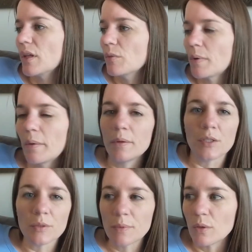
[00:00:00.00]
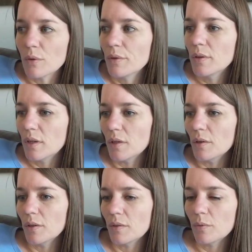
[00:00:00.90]
it'll probably just be uh,
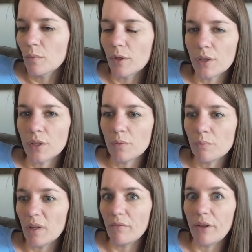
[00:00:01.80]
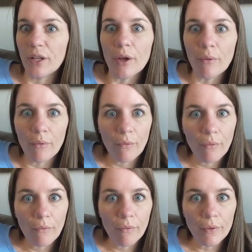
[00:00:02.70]
one big video.
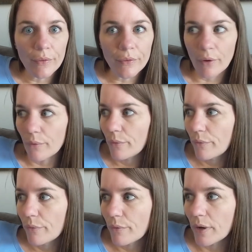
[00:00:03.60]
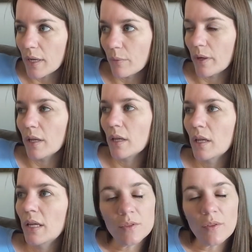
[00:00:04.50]
So, anyway,
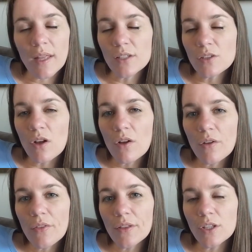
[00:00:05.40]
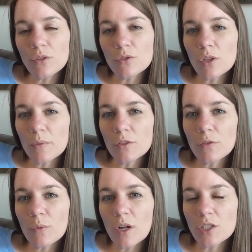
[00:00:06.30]
so that is all. Thank you so much
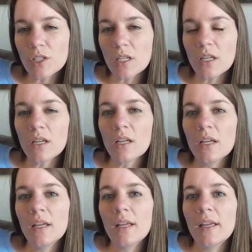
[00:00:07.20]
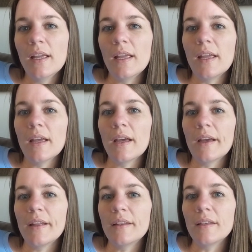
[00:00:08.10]
for watching,
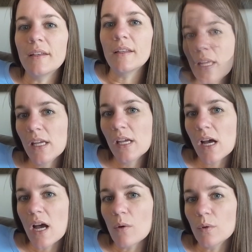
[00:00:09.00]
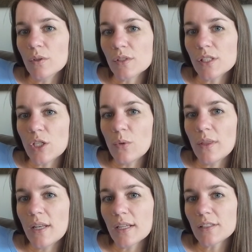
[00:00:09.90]
and I will see you
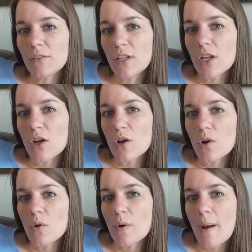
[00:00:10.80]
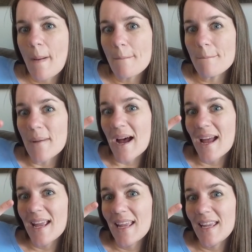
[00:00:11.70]
in the next video.
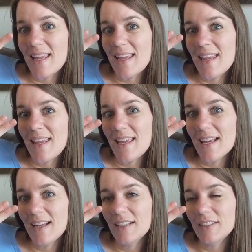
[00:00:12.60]
Bye!